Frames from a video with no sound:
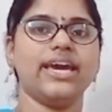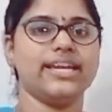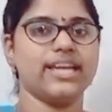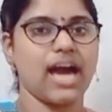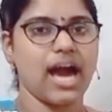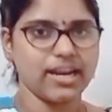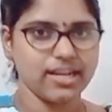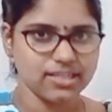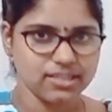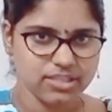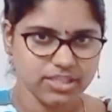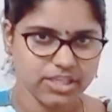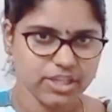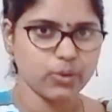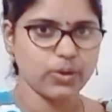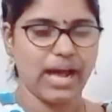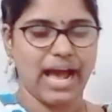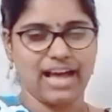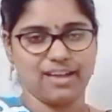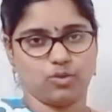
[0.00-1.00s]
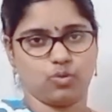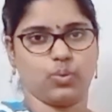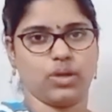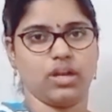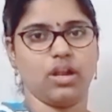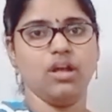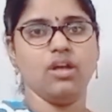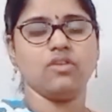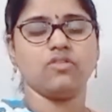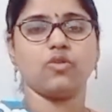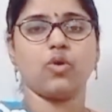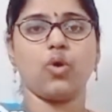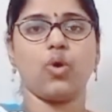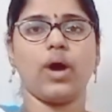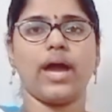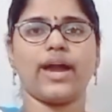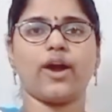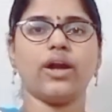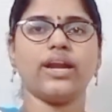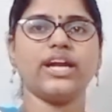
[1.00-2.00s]
in our institute as well. So
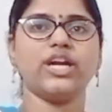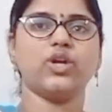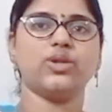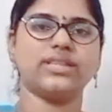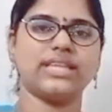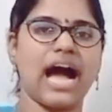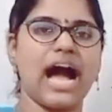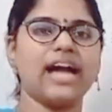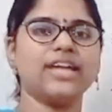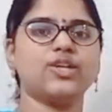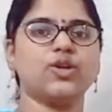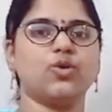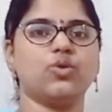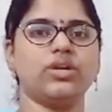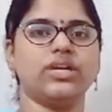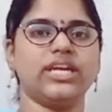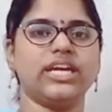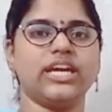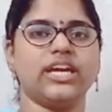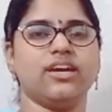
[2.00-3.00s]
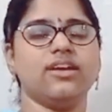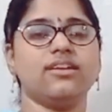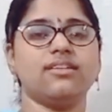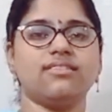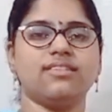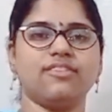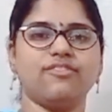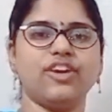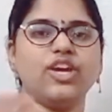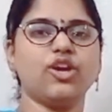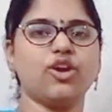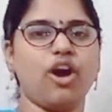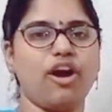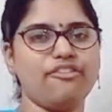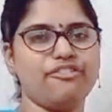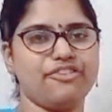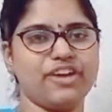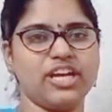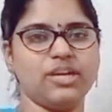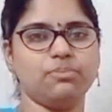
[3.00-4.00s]
according to that only, receiving your
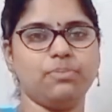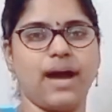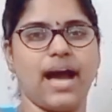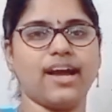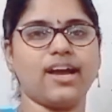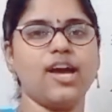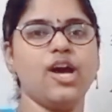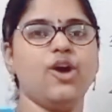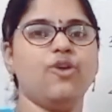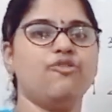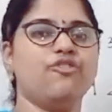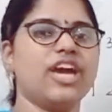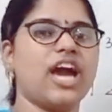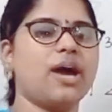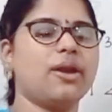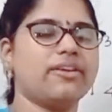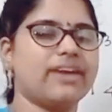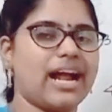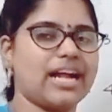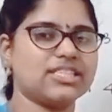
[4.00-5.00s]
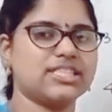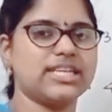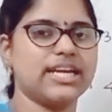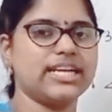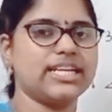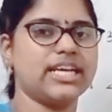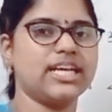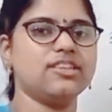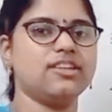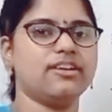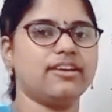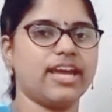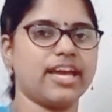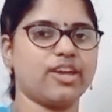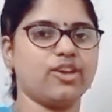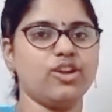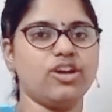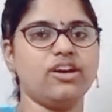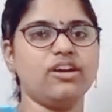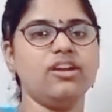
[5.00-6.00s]
feedback, we are translating the
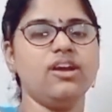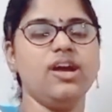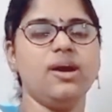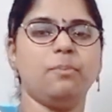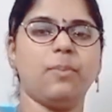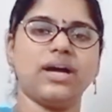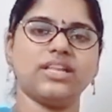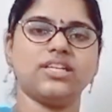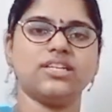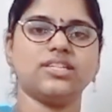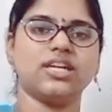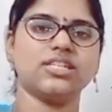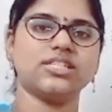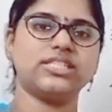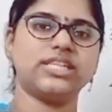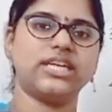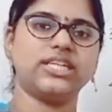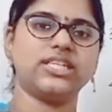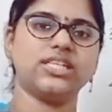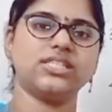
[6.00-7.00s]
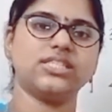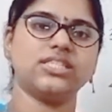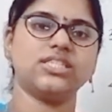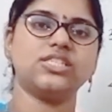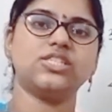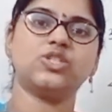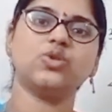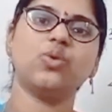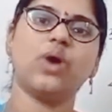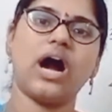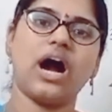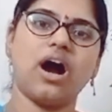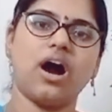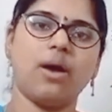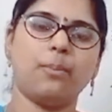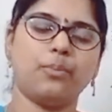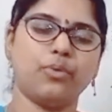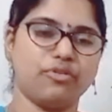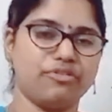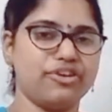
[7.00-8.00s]
regular mother tongue sentences to
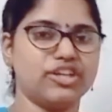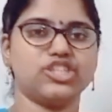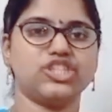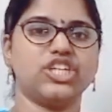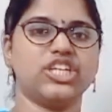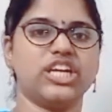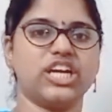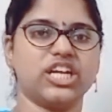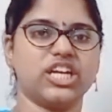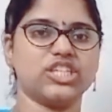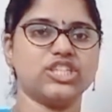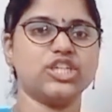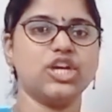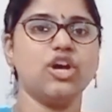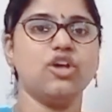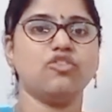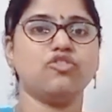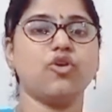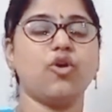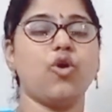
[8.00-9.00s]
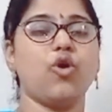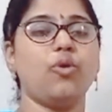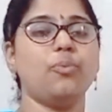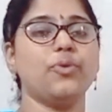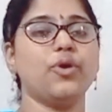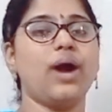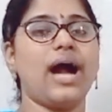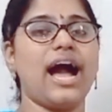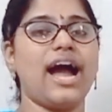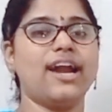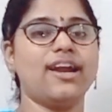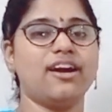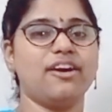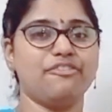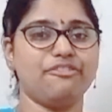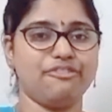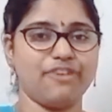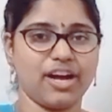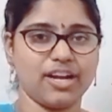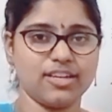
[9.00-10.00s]
professional English. So hope you had a
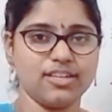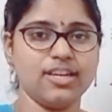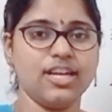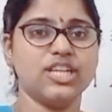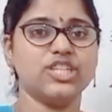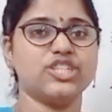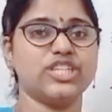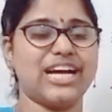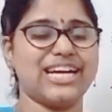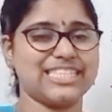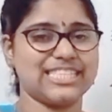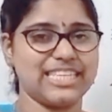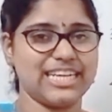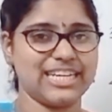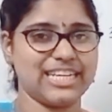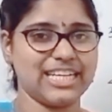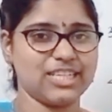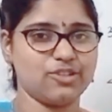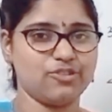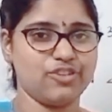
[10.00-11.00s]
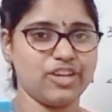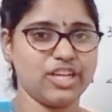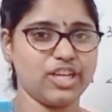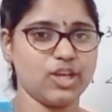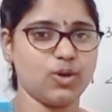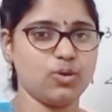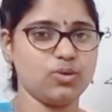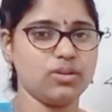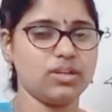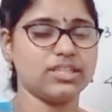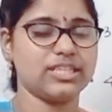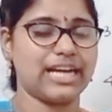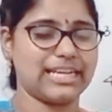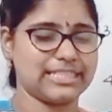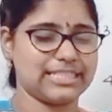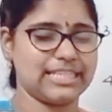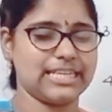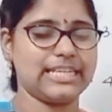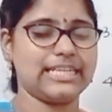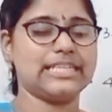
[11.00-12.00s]
fun translating the video,
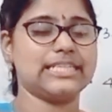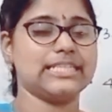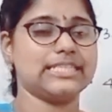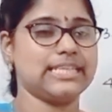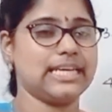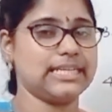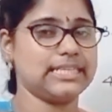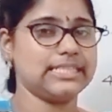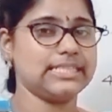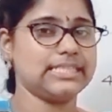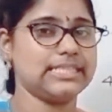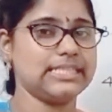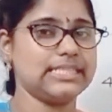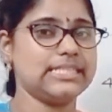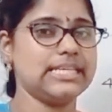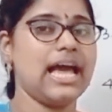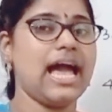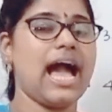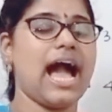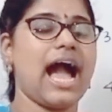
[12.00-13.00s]
translating the sentences,